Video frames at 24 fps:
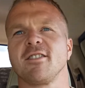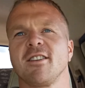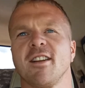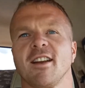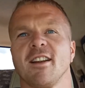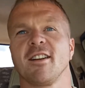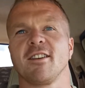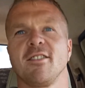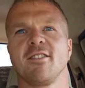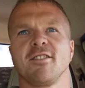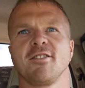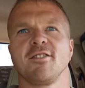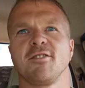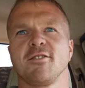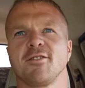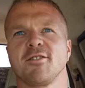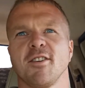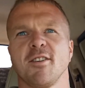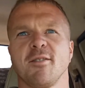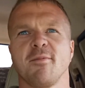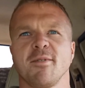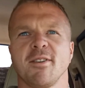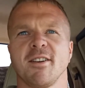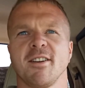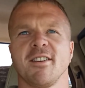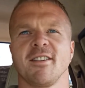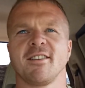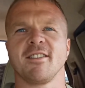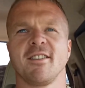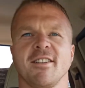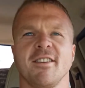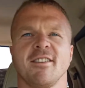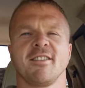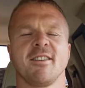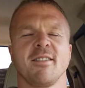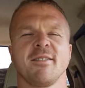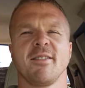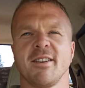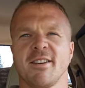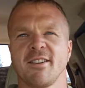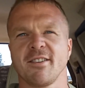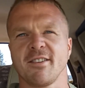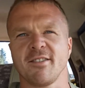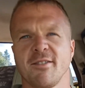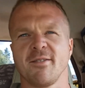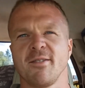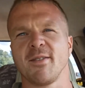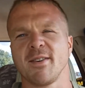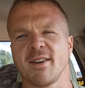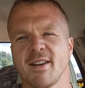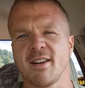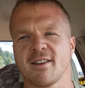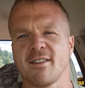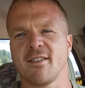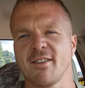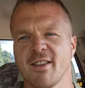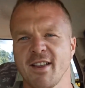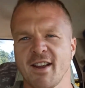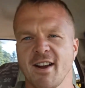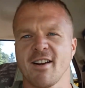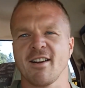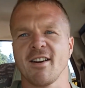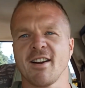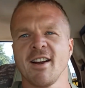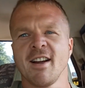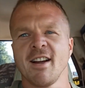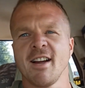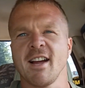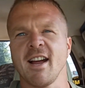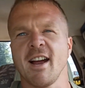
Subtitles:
You gotta go do something. You gotta, you know what I mean? You're moving here or there.